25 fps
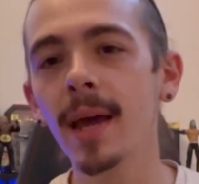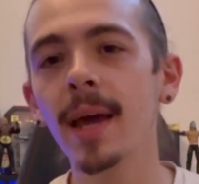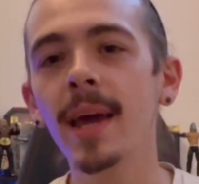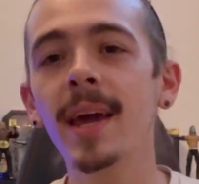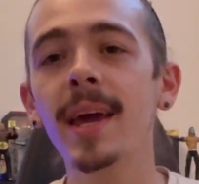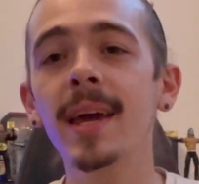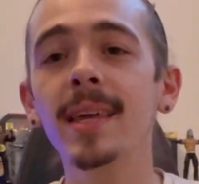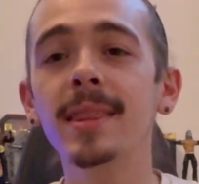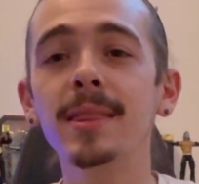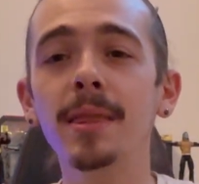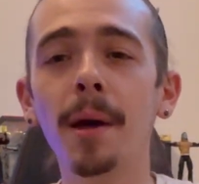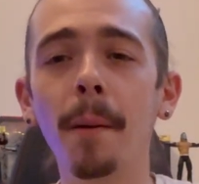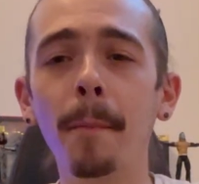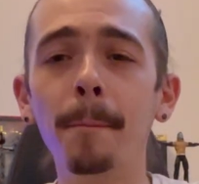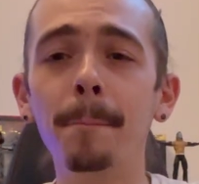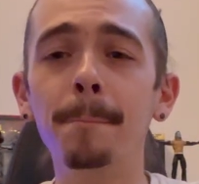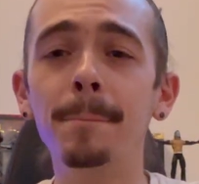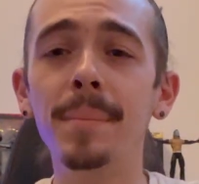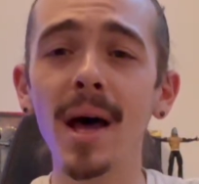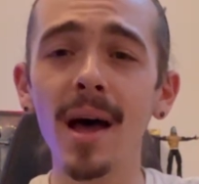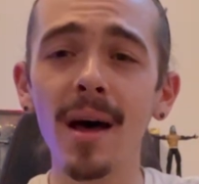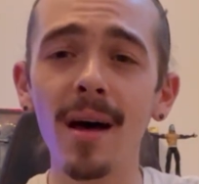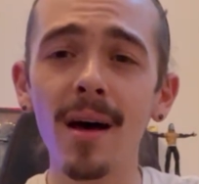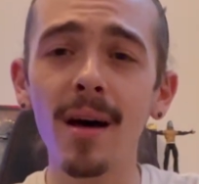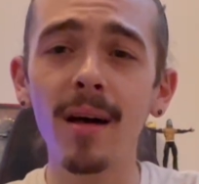hit the
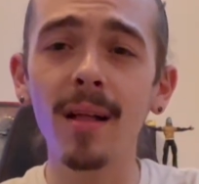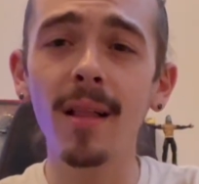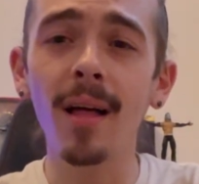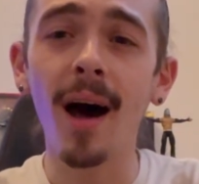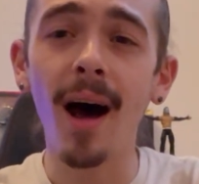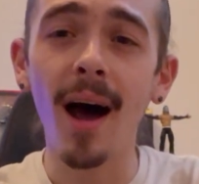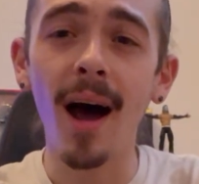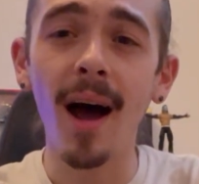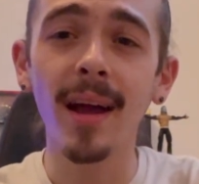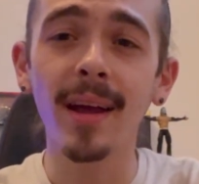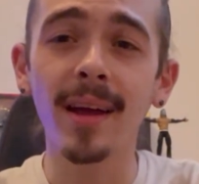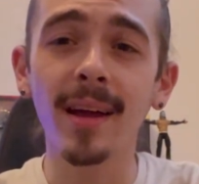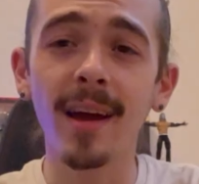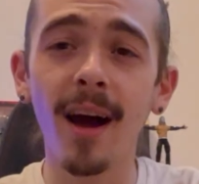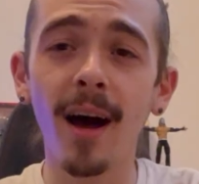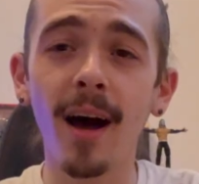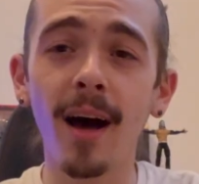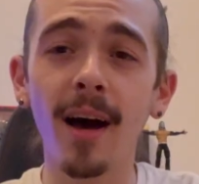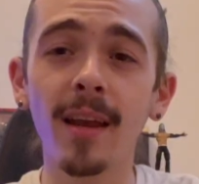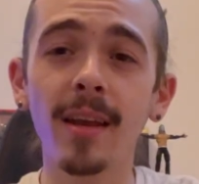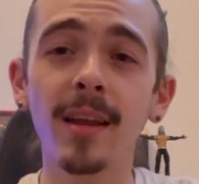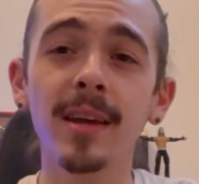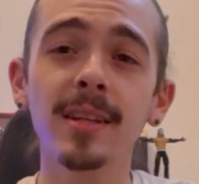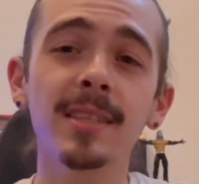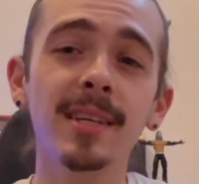bell
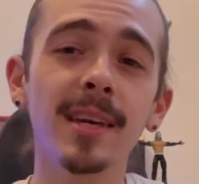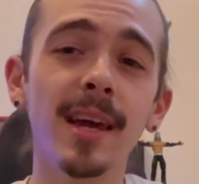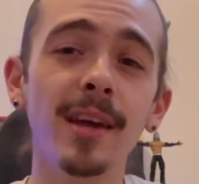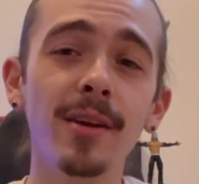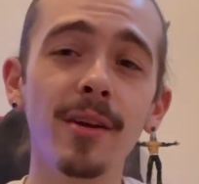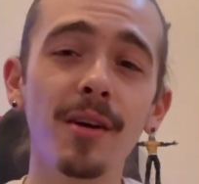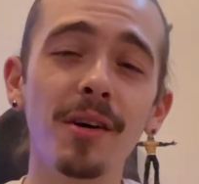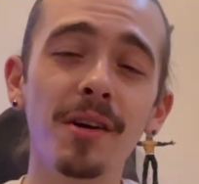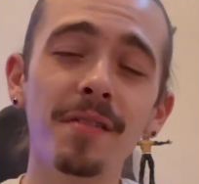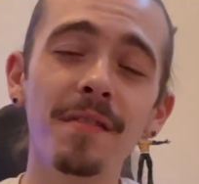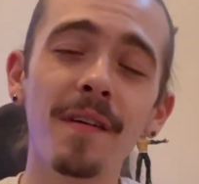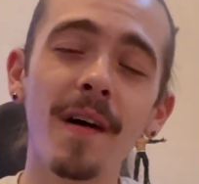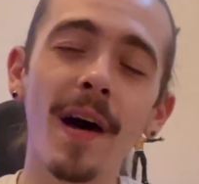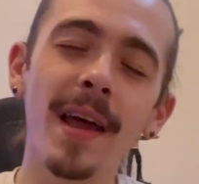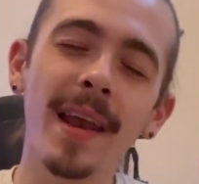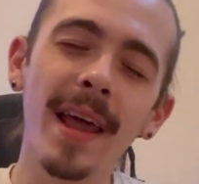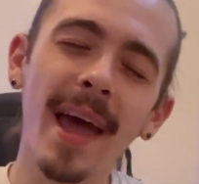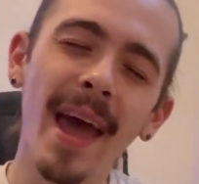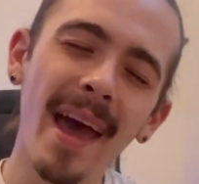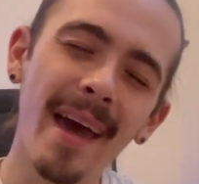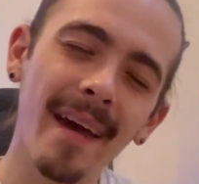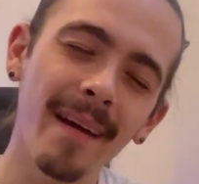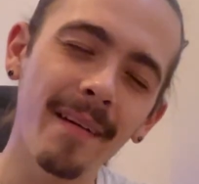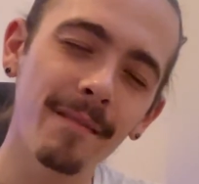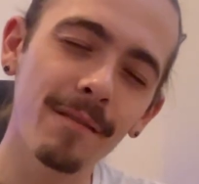icon to get notified
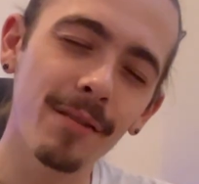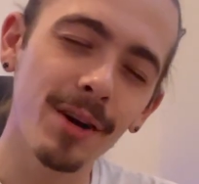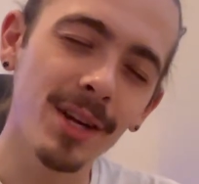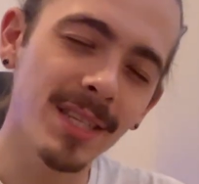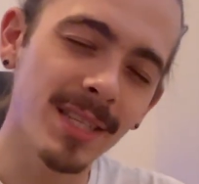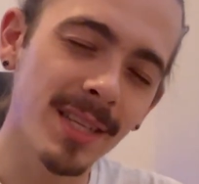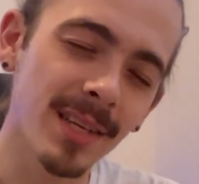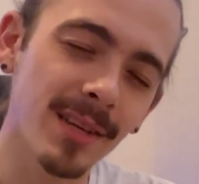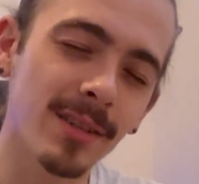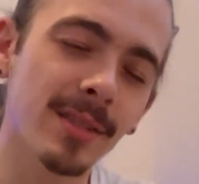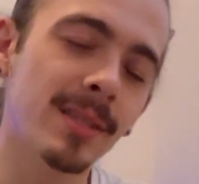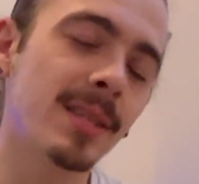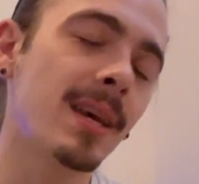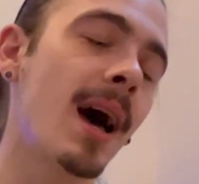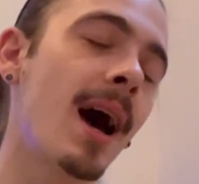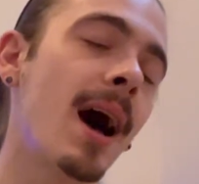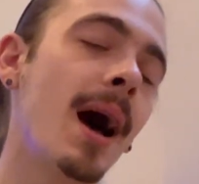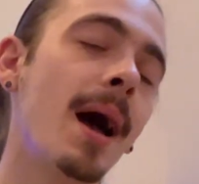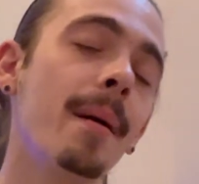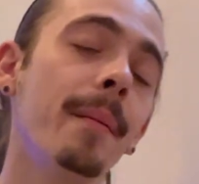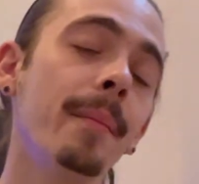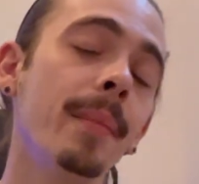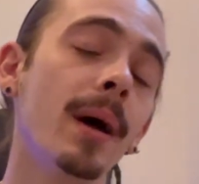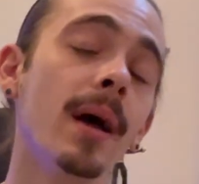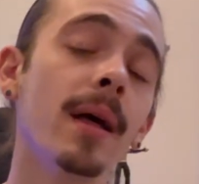every single
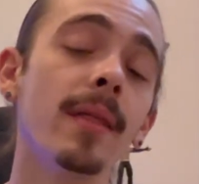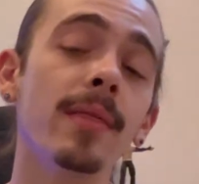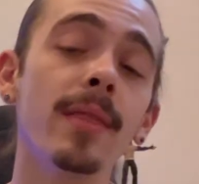time